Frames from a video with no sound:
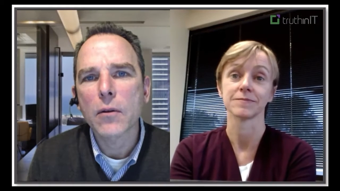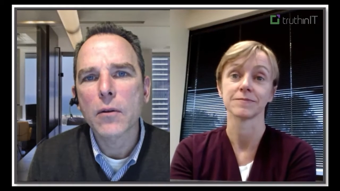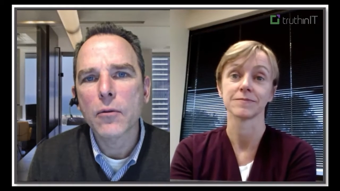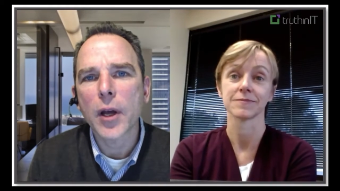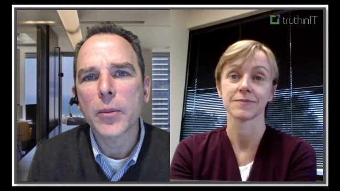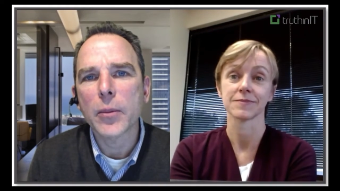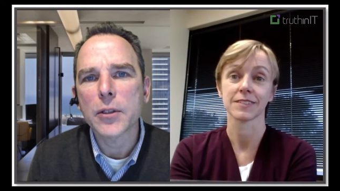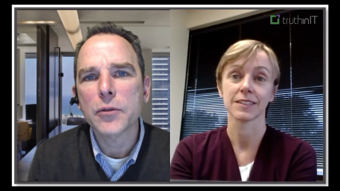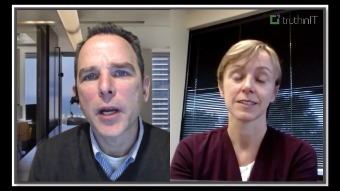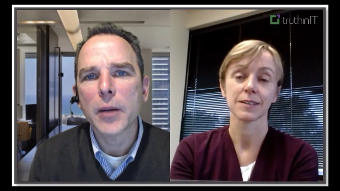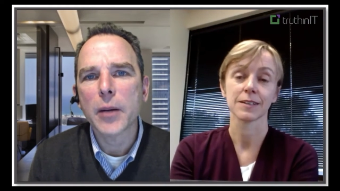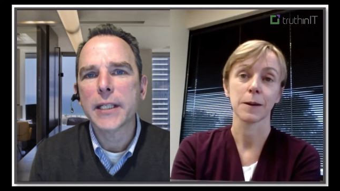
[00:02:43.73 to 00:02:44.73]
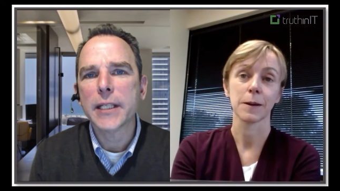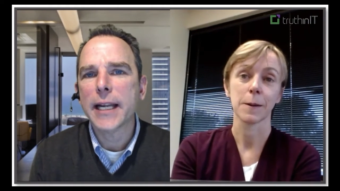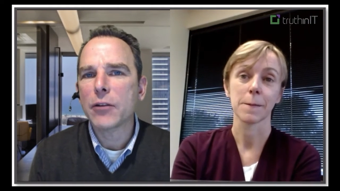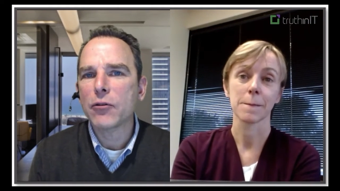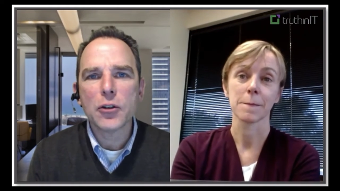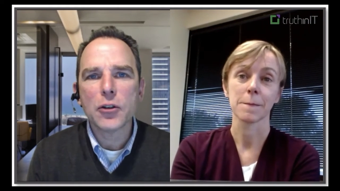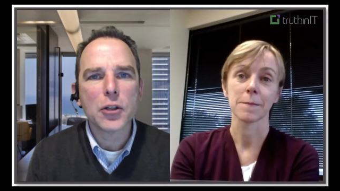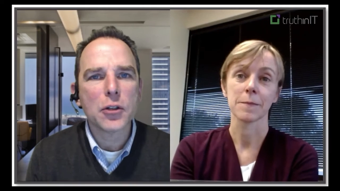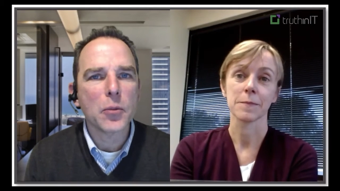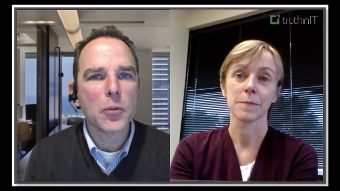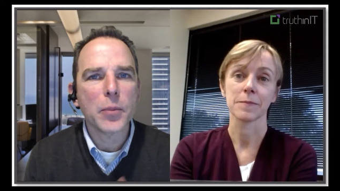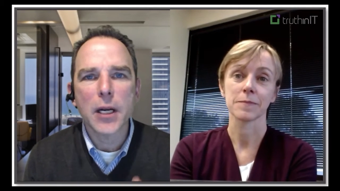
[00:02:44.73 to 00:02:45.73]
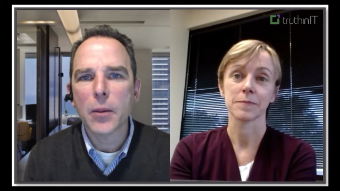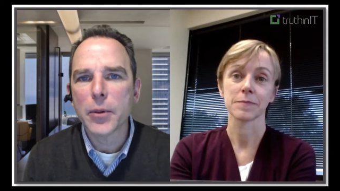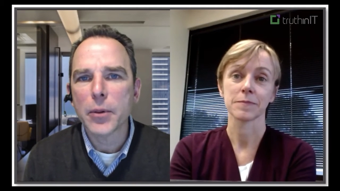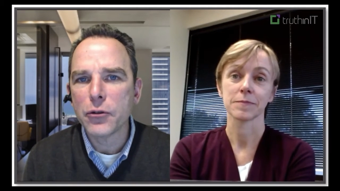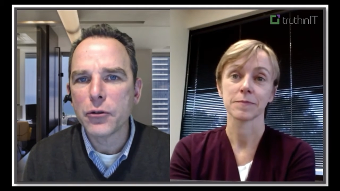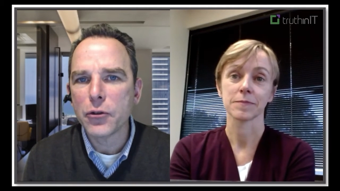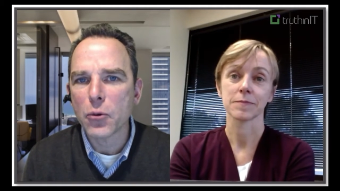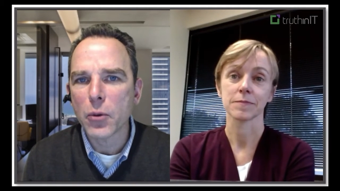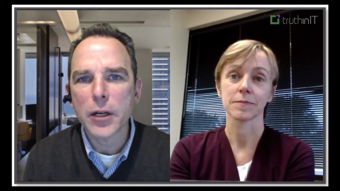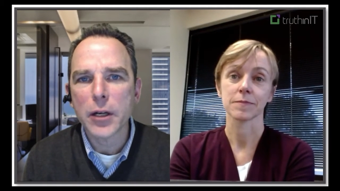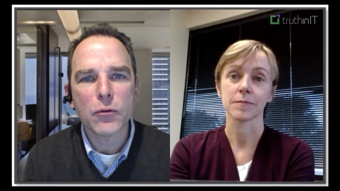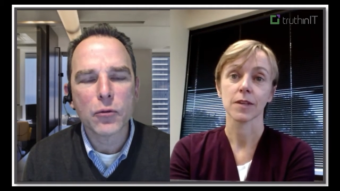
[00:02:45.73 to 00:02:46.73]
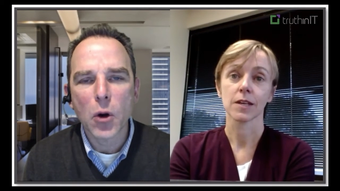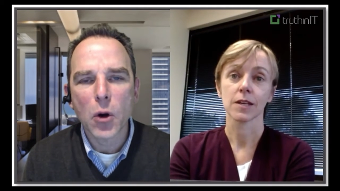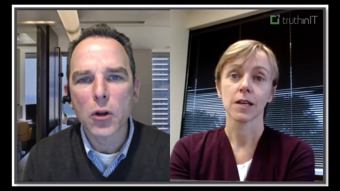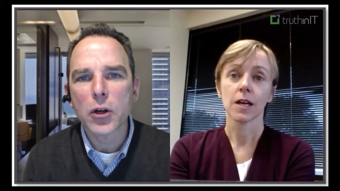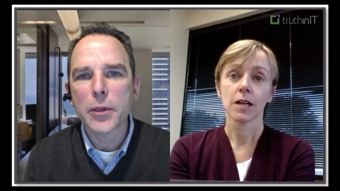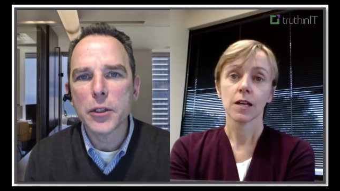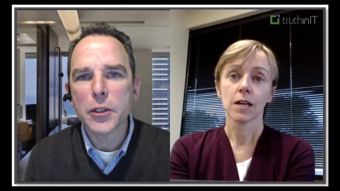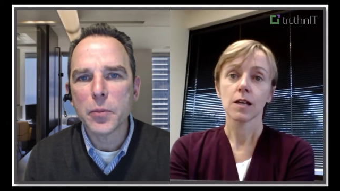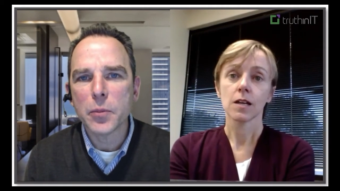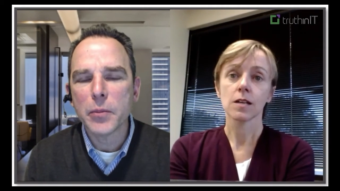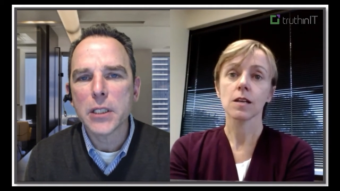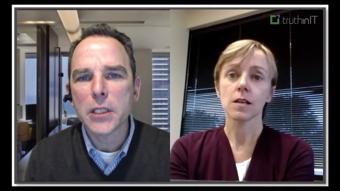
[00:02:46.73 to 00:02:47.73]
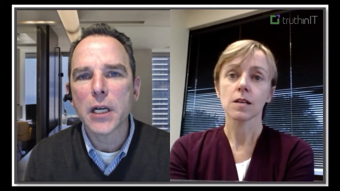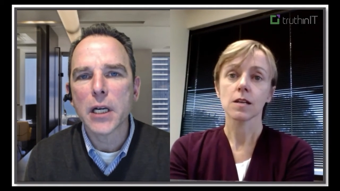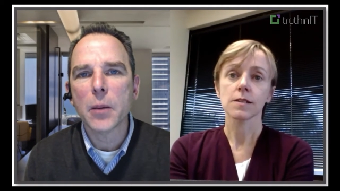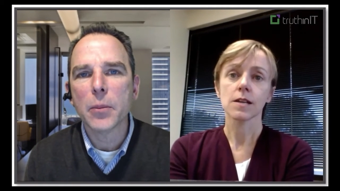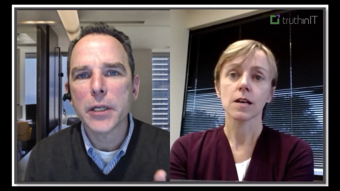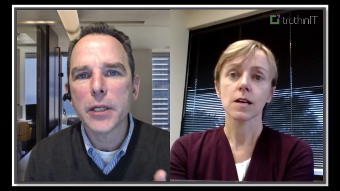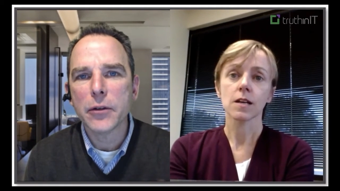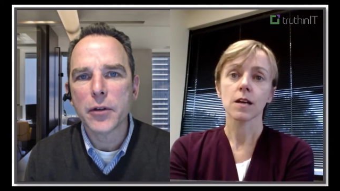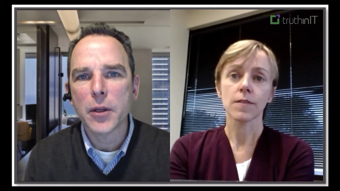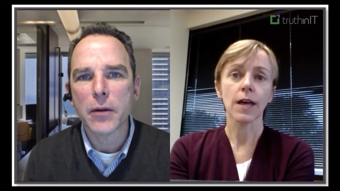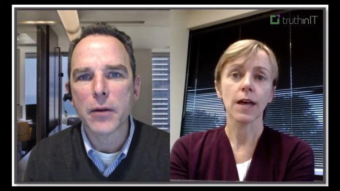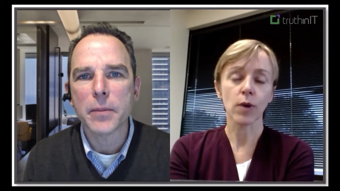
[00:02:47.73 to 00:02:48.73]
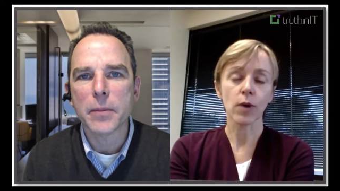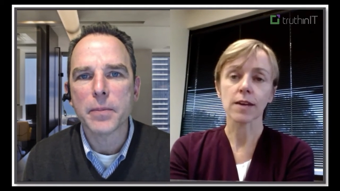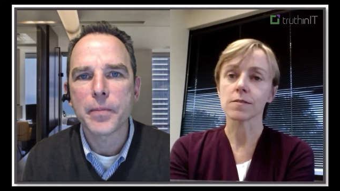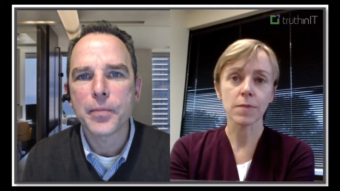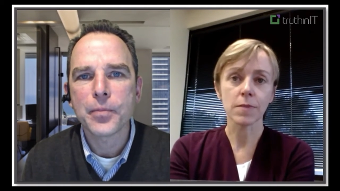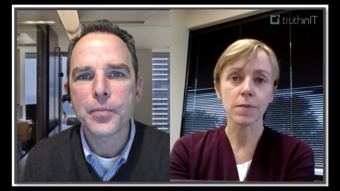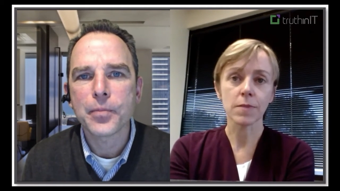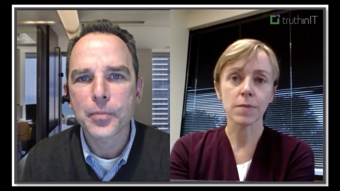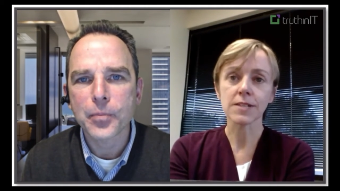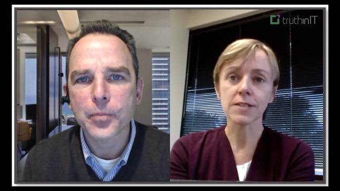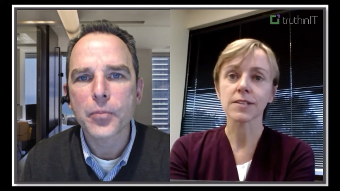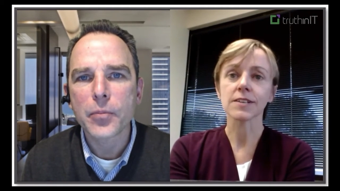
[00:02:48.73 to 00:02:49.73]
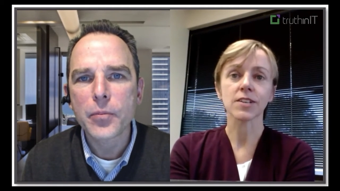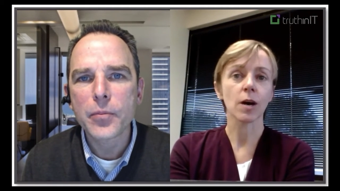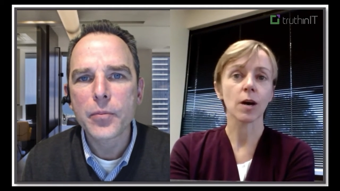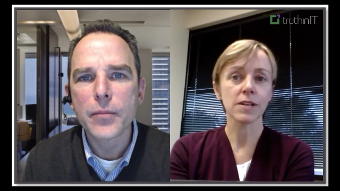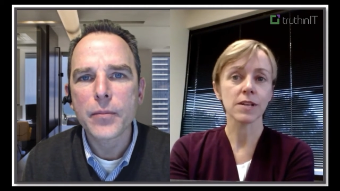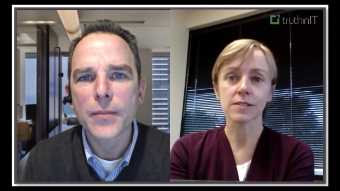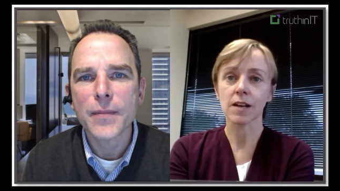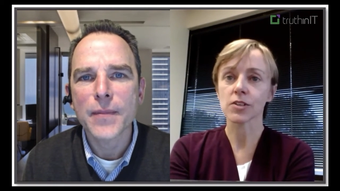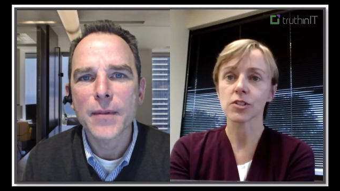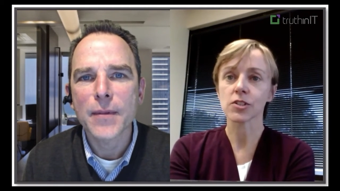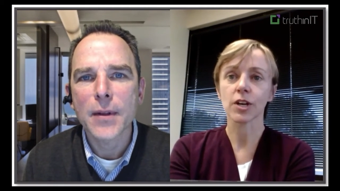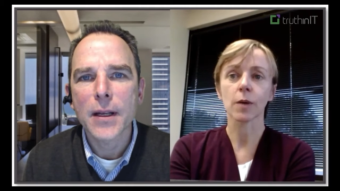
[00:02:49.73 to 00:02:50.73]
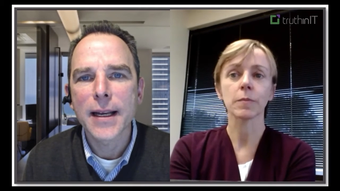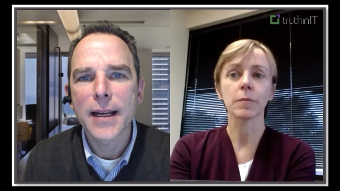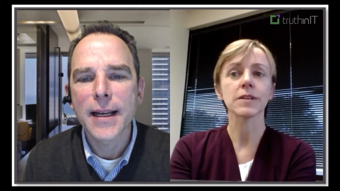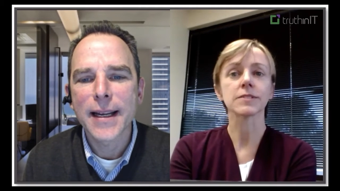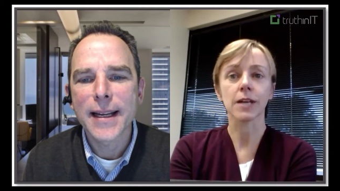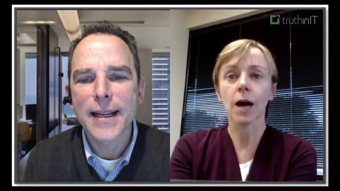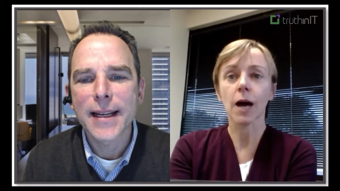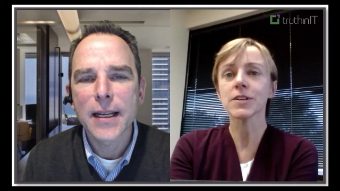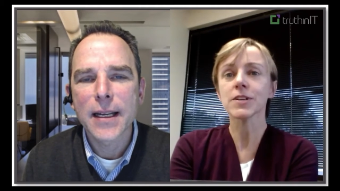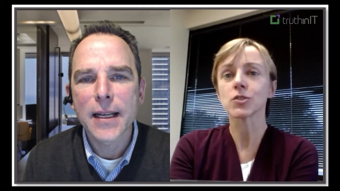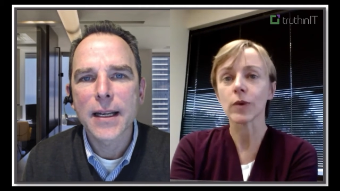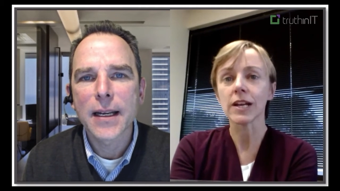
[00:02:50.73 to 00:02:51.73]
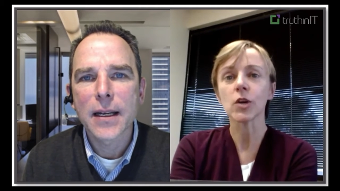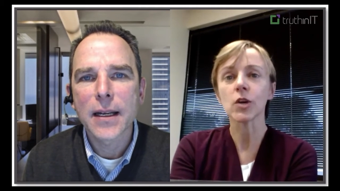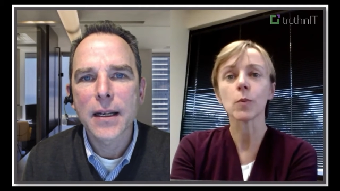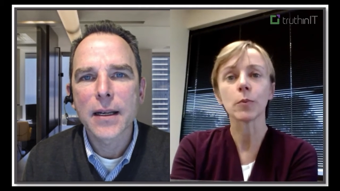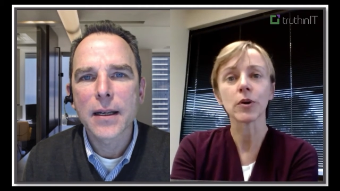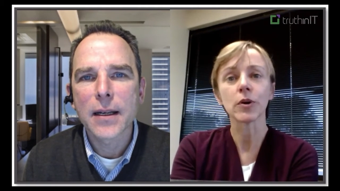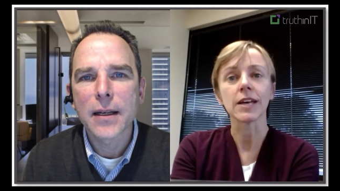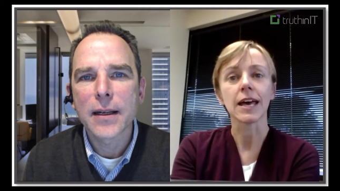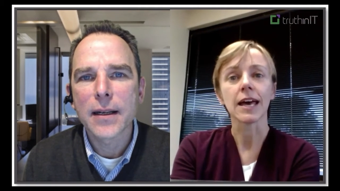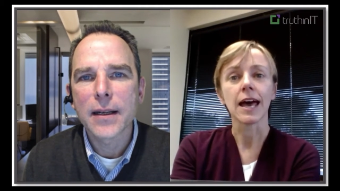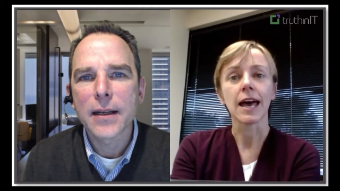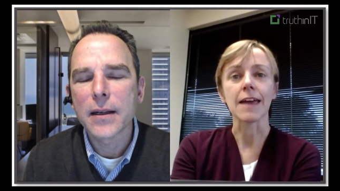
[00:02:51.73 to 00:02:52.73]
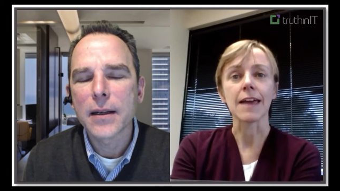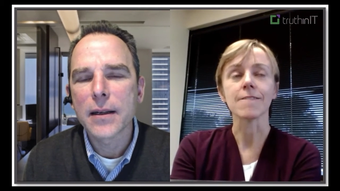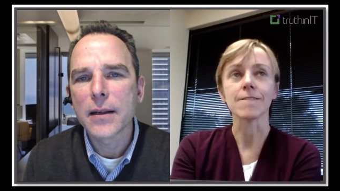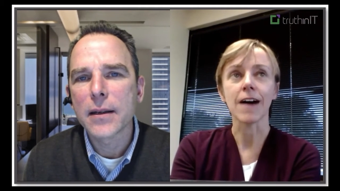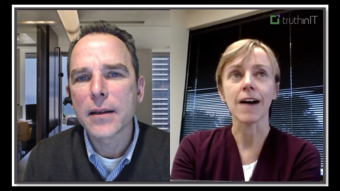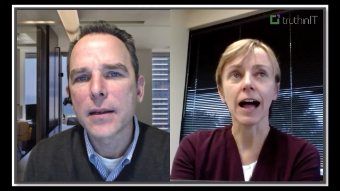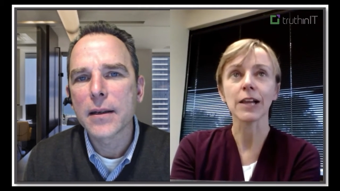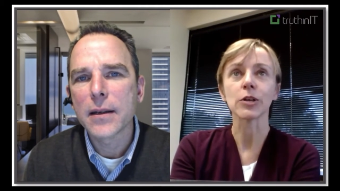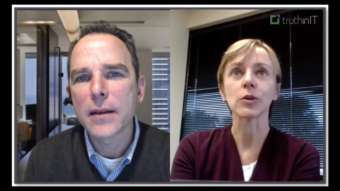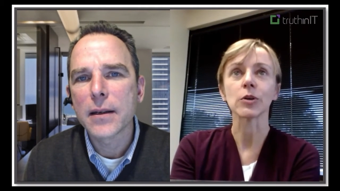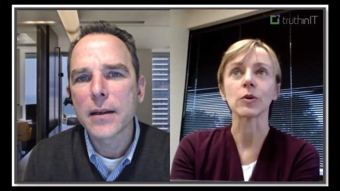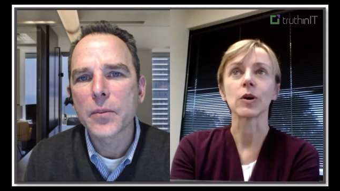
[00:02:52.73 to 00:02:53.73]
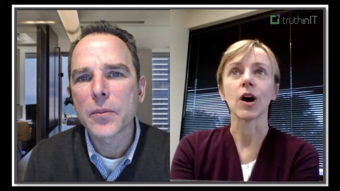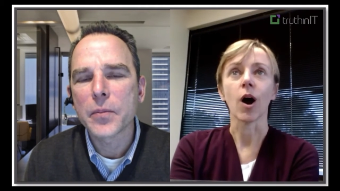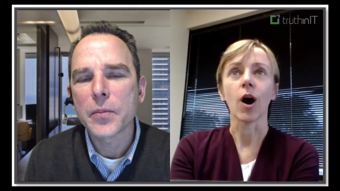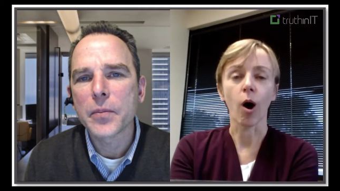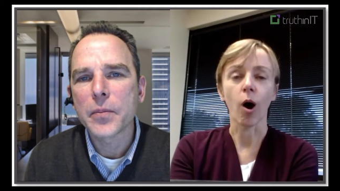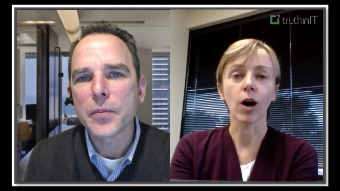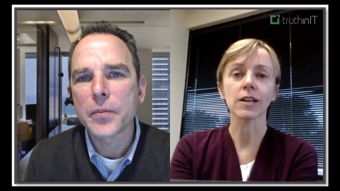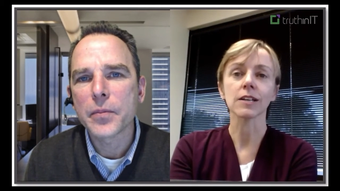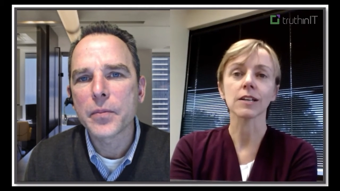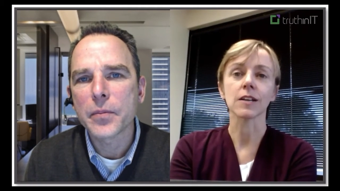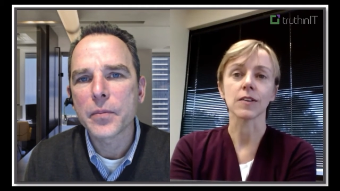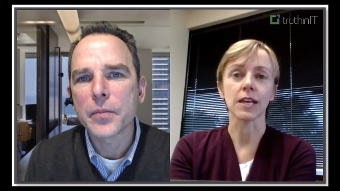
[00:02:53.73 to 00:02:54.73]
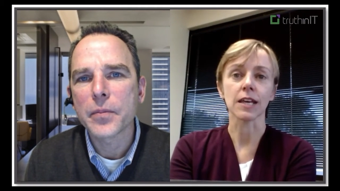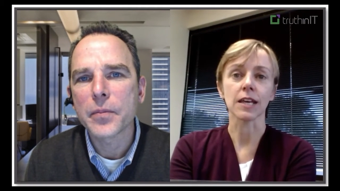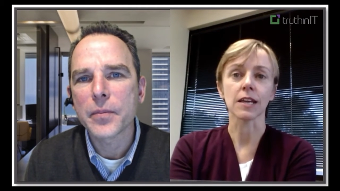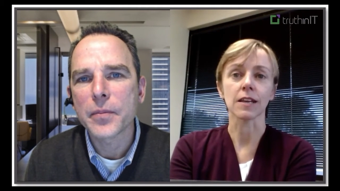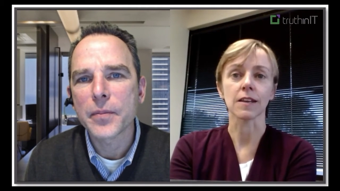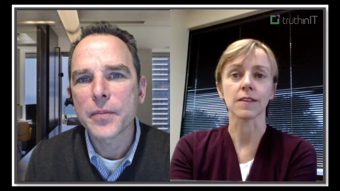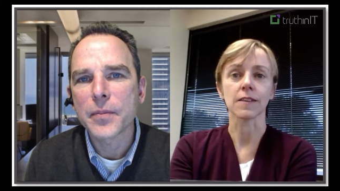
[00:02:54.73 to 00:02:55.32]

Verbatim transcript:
Speaker 1: Fabulous, fabulous. And it's not just for big companies, too, right? Smaller companies, mid sized companies can benefit.
Speaker 2: Uh, mid sized companies, larger companies, companies really who put a value on the,